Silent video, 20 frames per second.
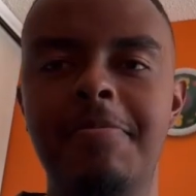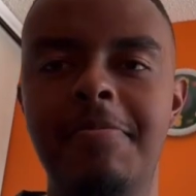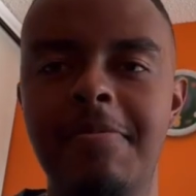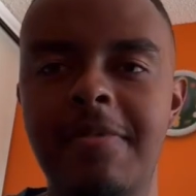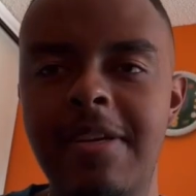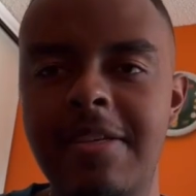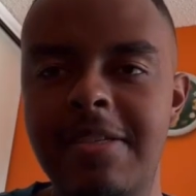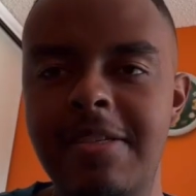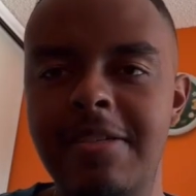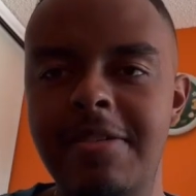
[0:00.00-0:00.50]

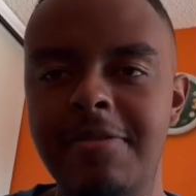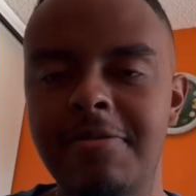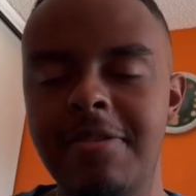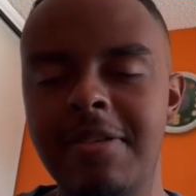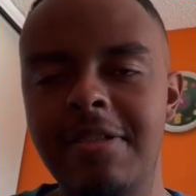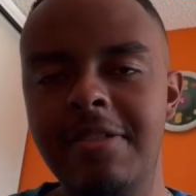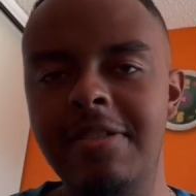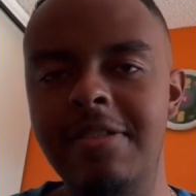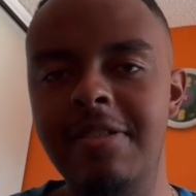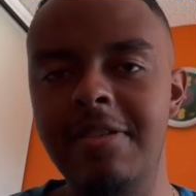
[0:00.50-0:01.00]
That's going to do,
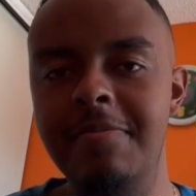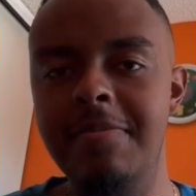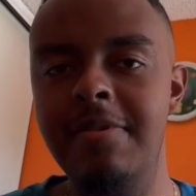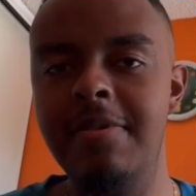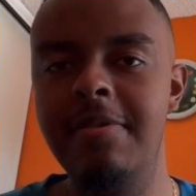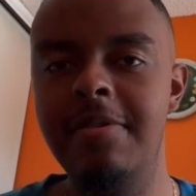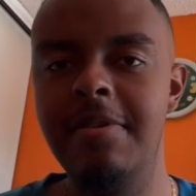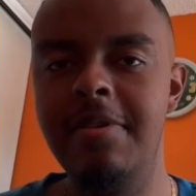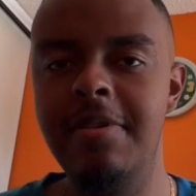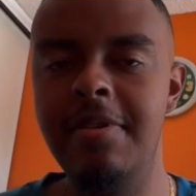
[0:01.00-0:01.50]
ladies and gentlemen.
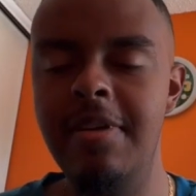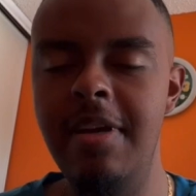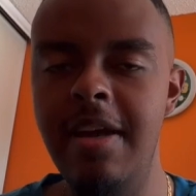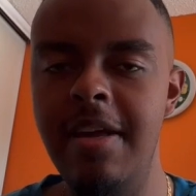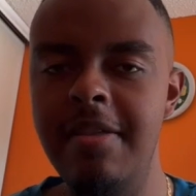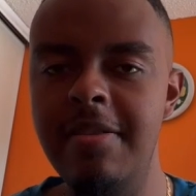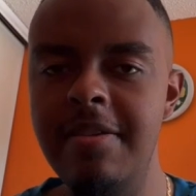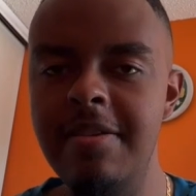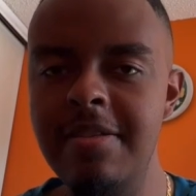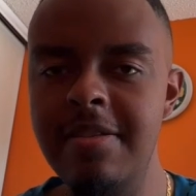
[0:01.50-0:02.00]

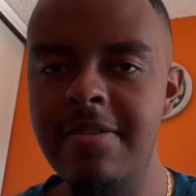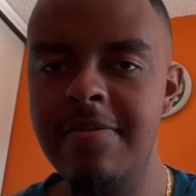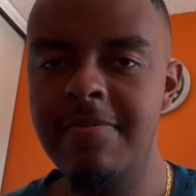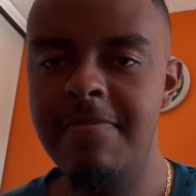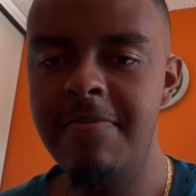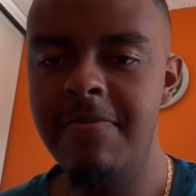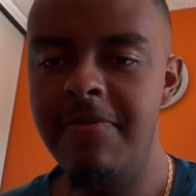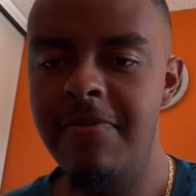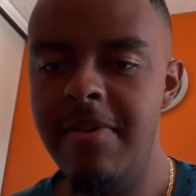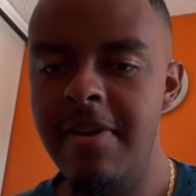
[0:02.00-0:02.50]
Yeah, this
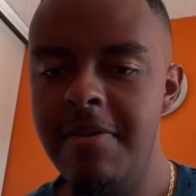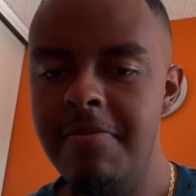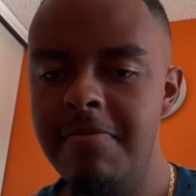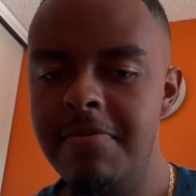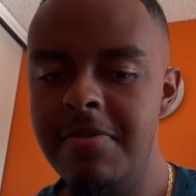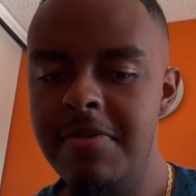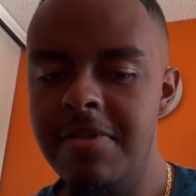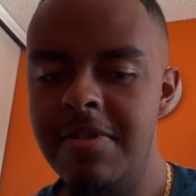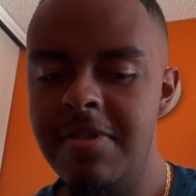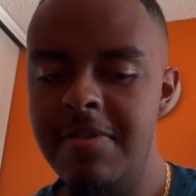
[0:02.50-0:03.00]
fight
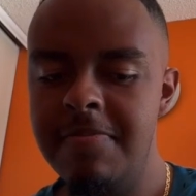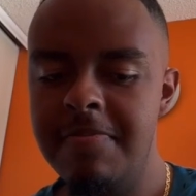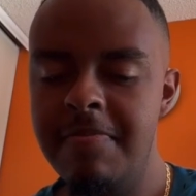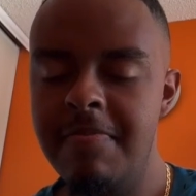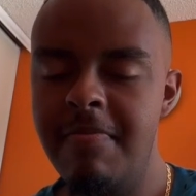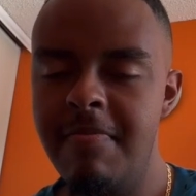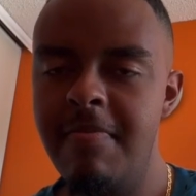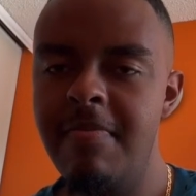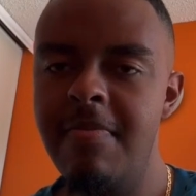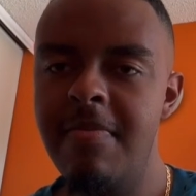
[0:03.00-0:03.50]
was...
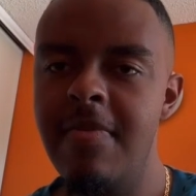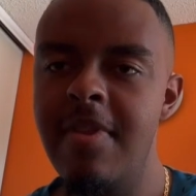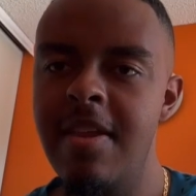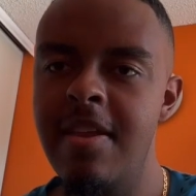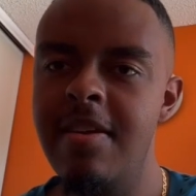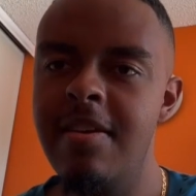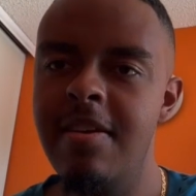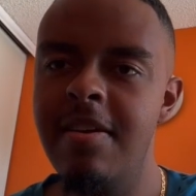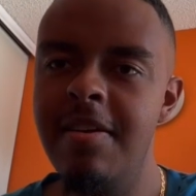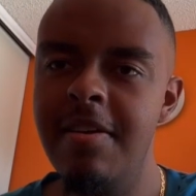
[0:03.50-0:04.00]

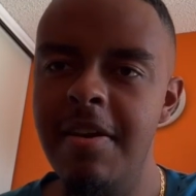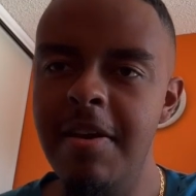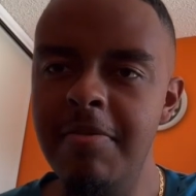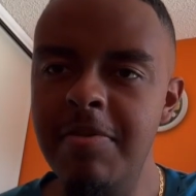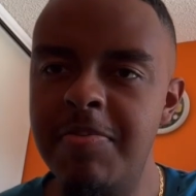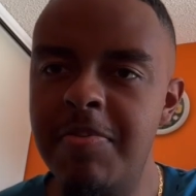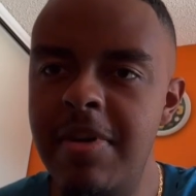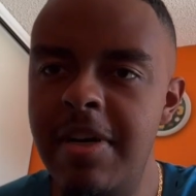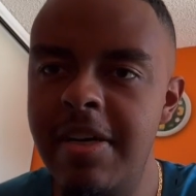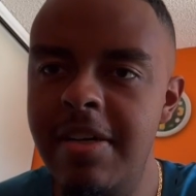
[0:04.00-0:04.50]
It
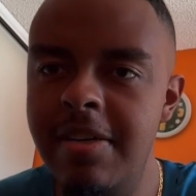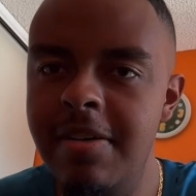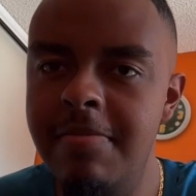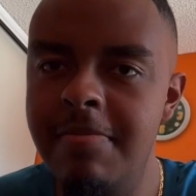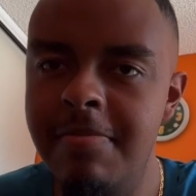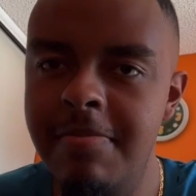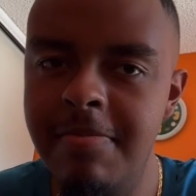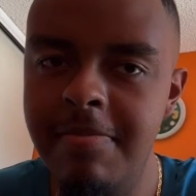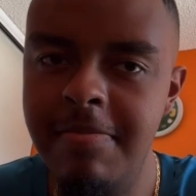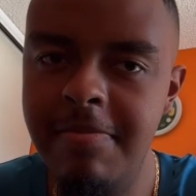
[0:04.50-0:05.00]
was pretty good.
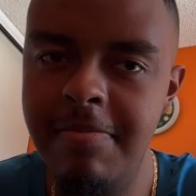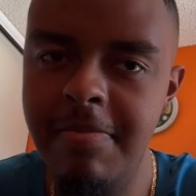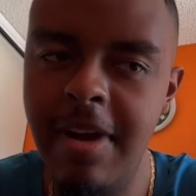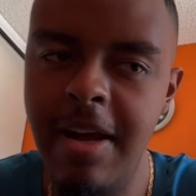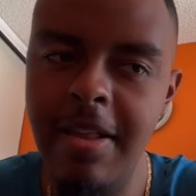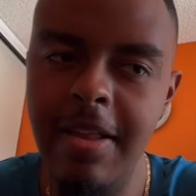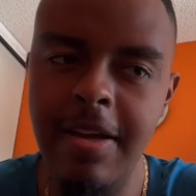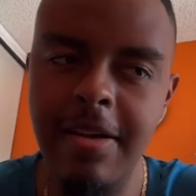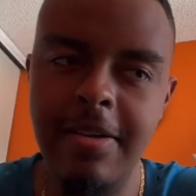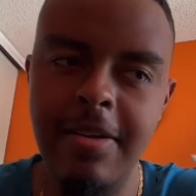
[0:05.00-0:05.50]
I
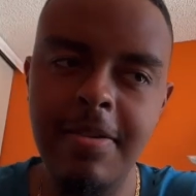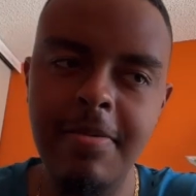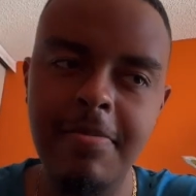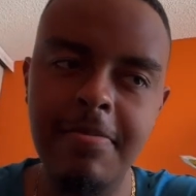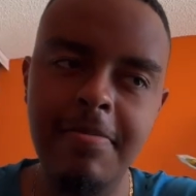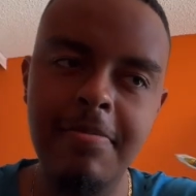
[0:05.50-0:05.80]
liked it.